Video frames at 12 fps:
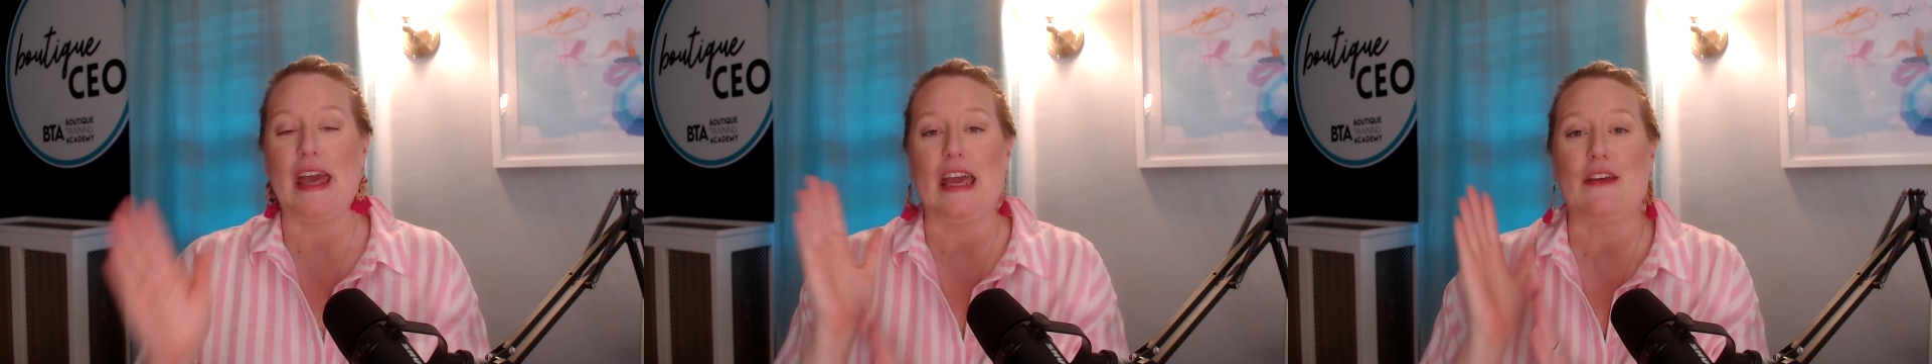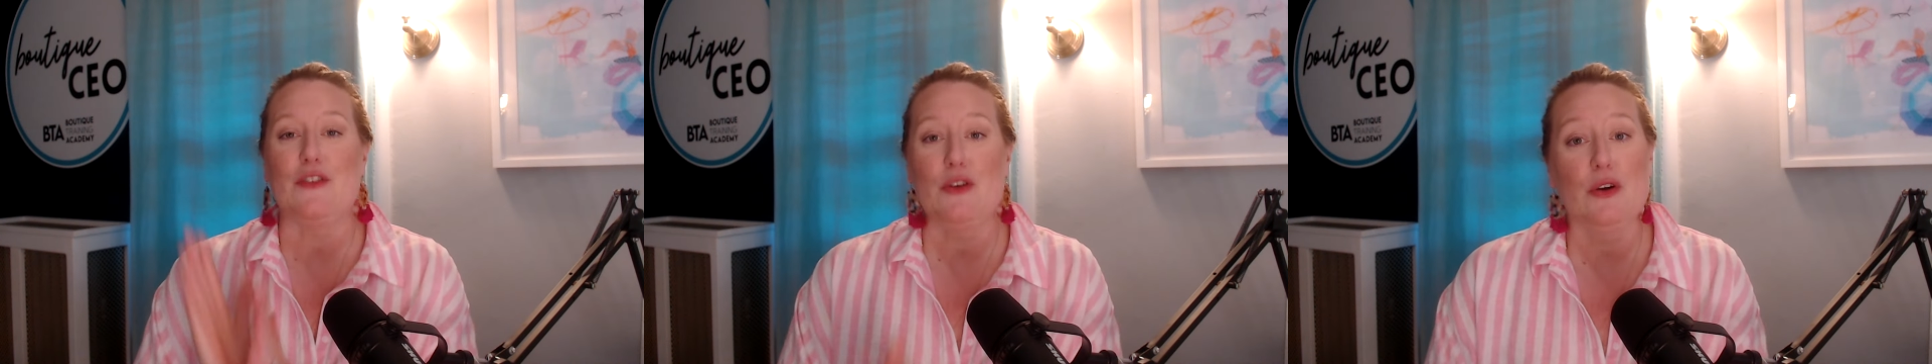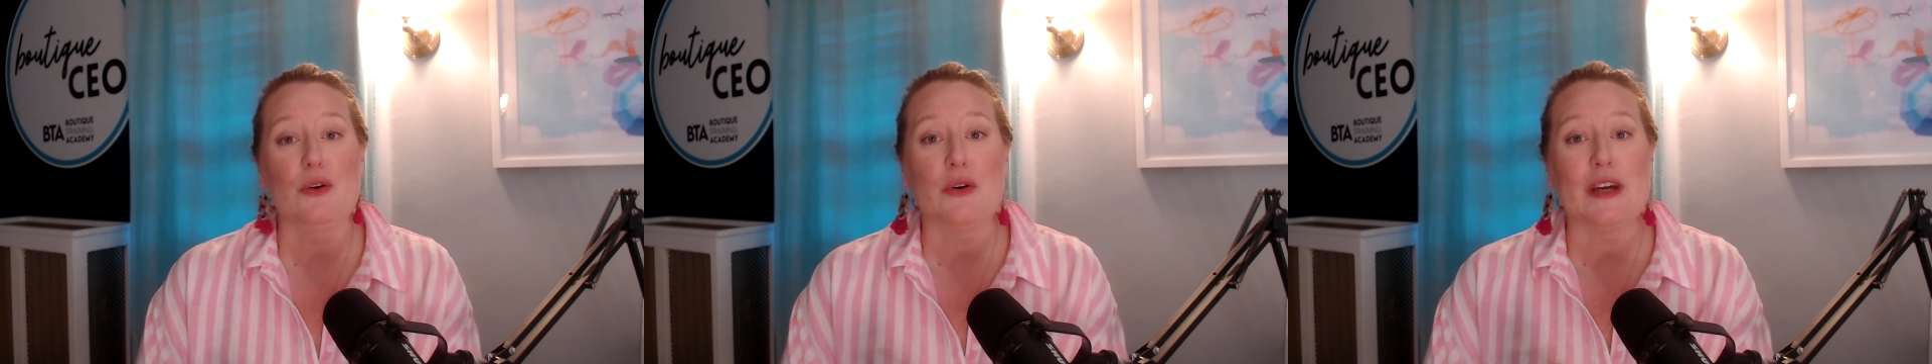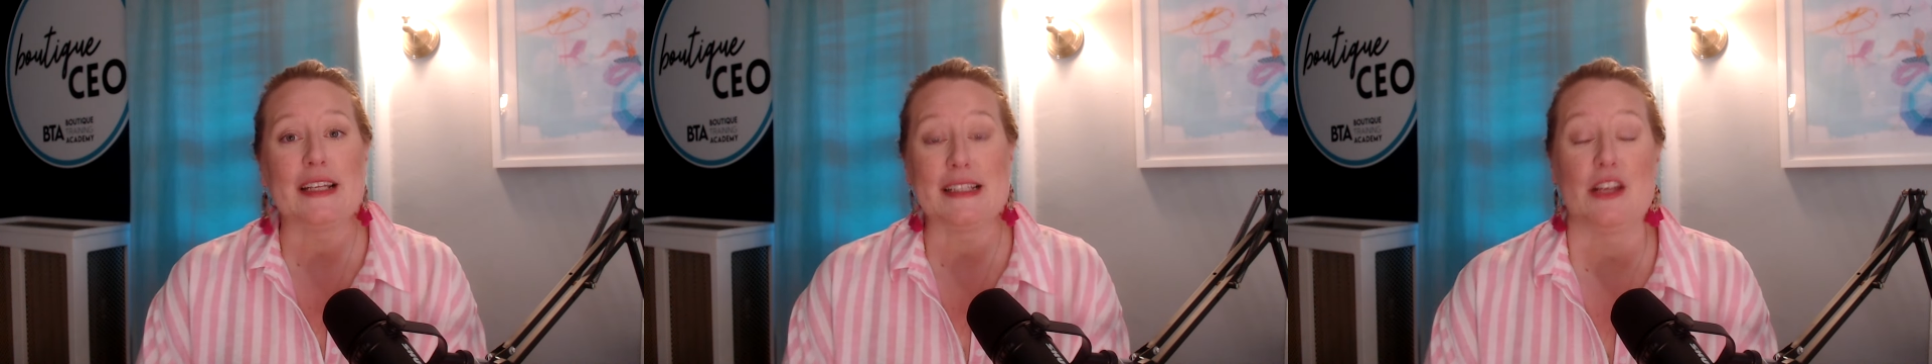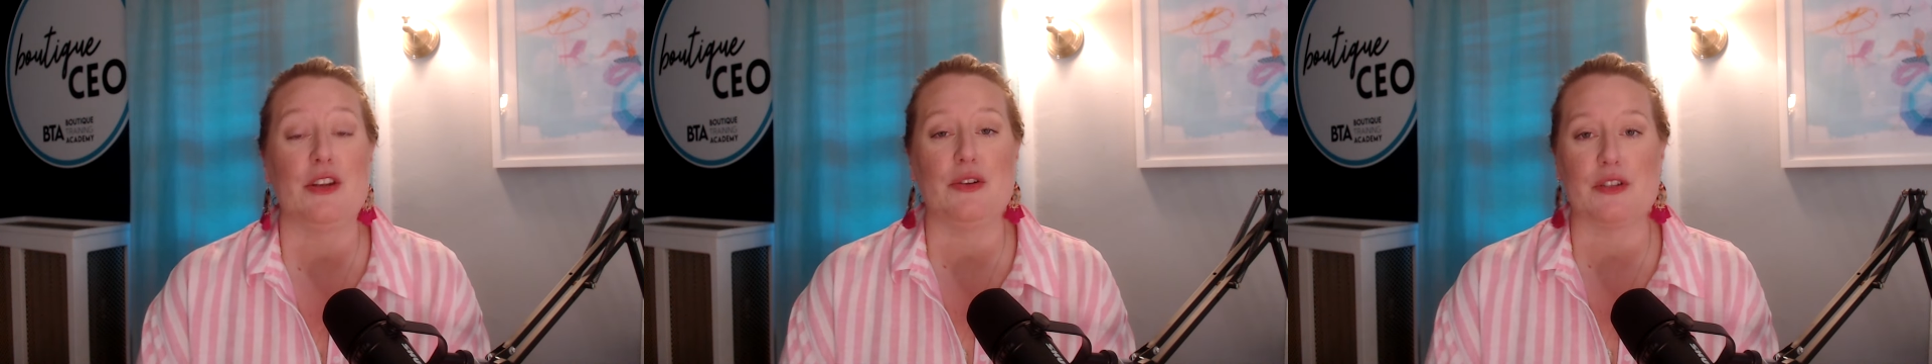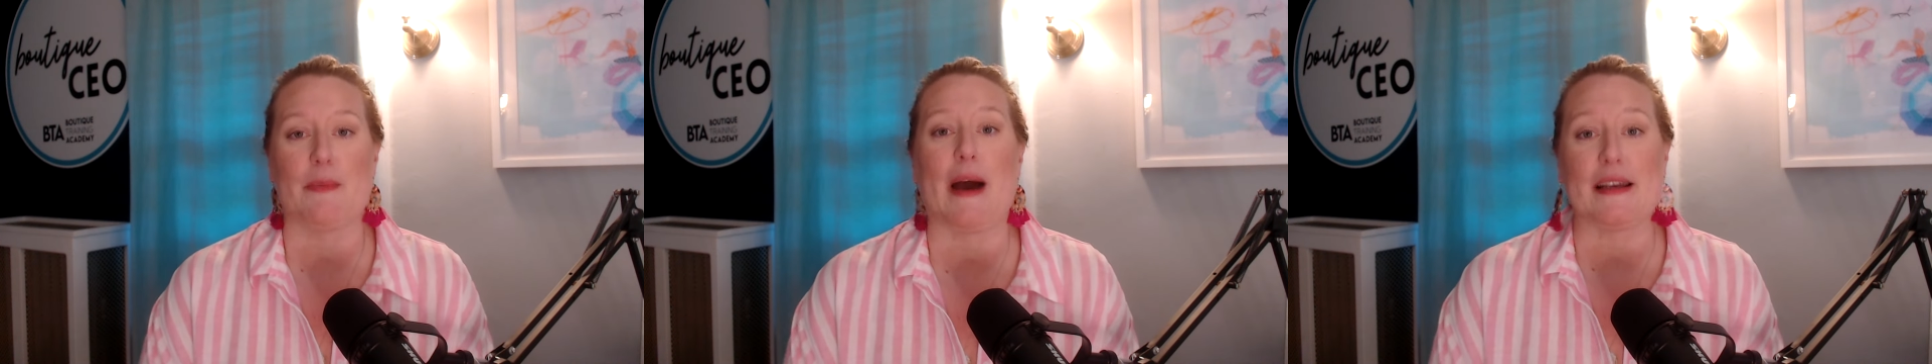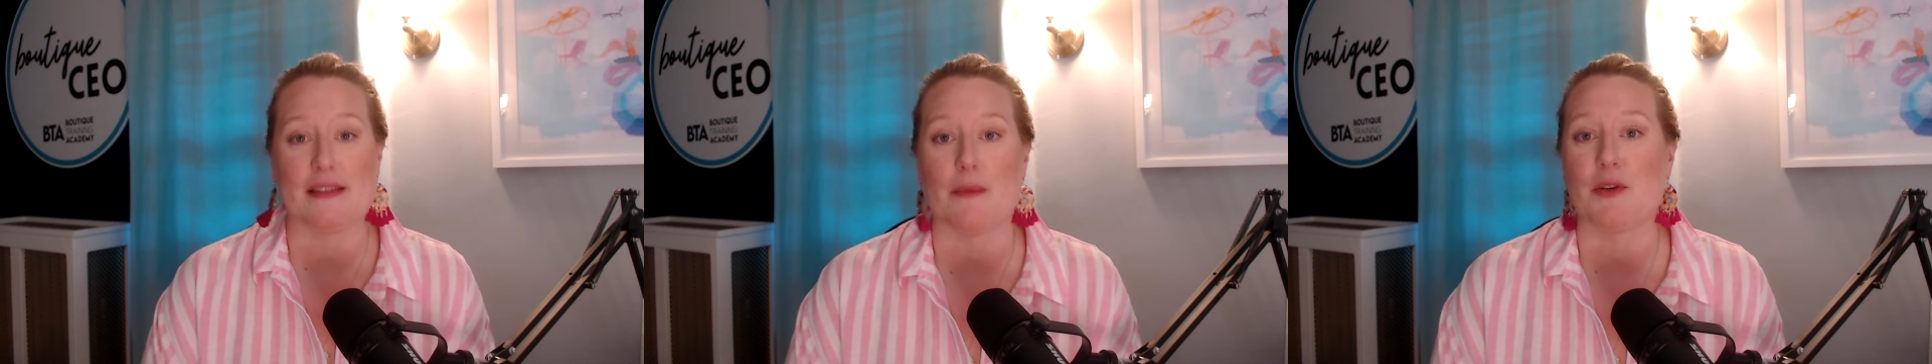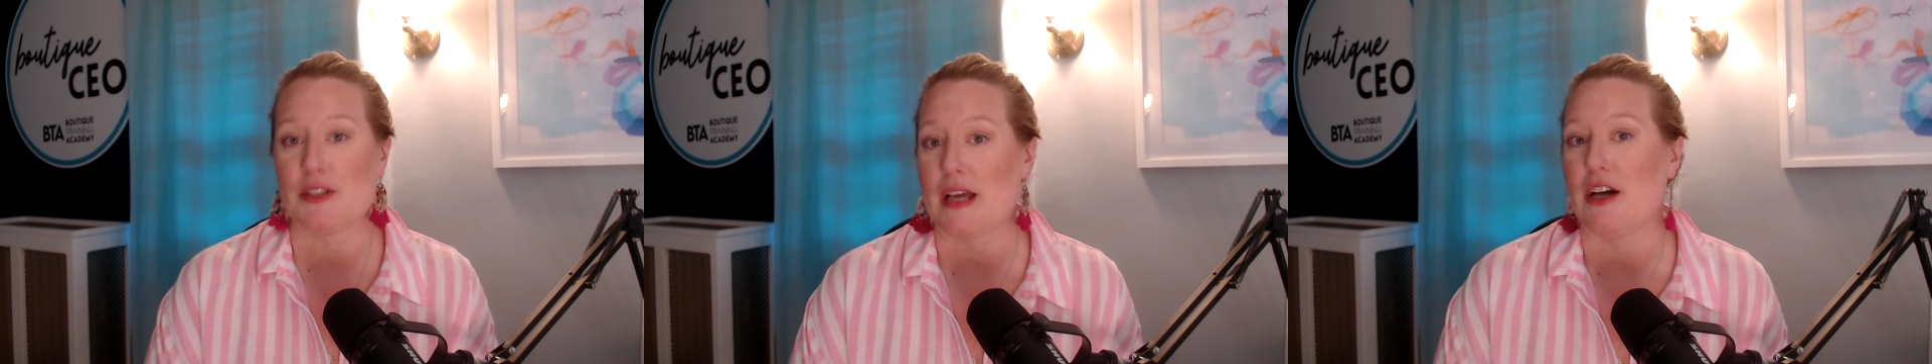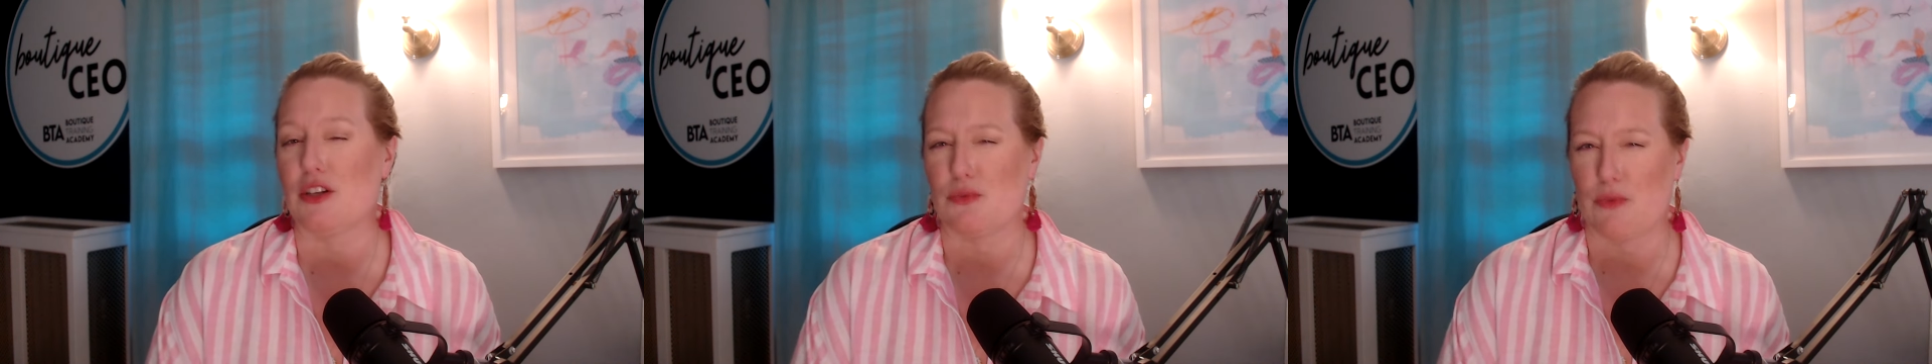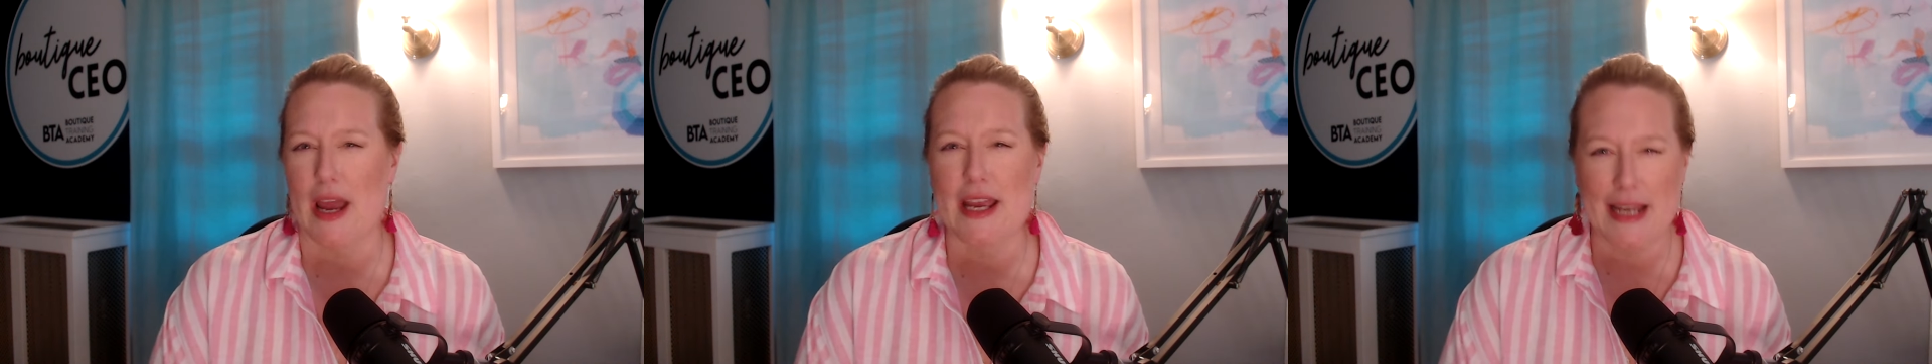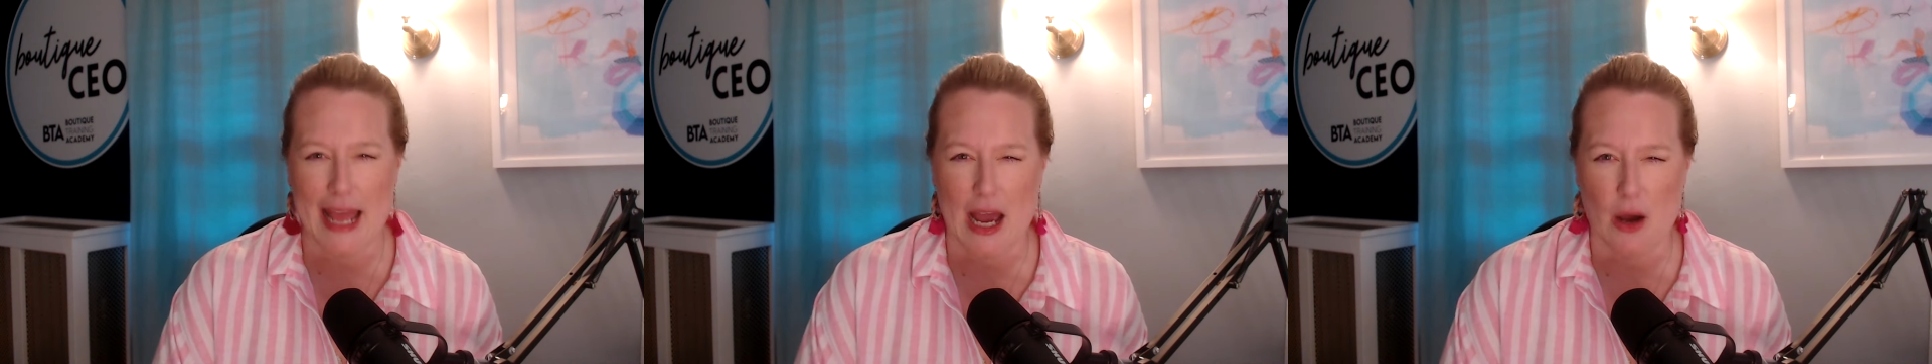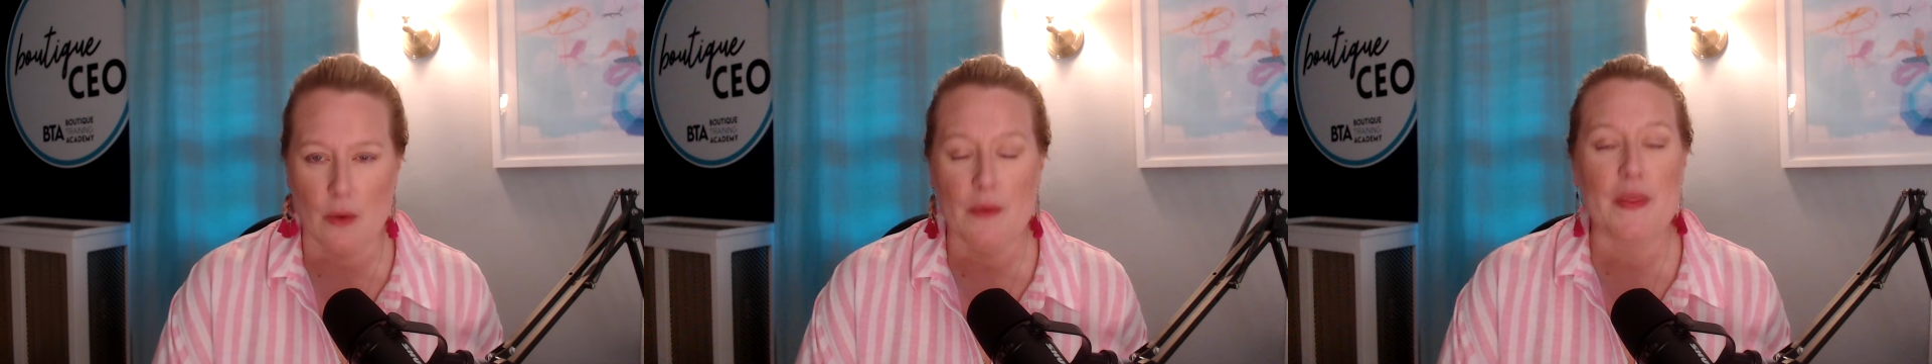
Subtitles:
If you continue to buy summer styles right now,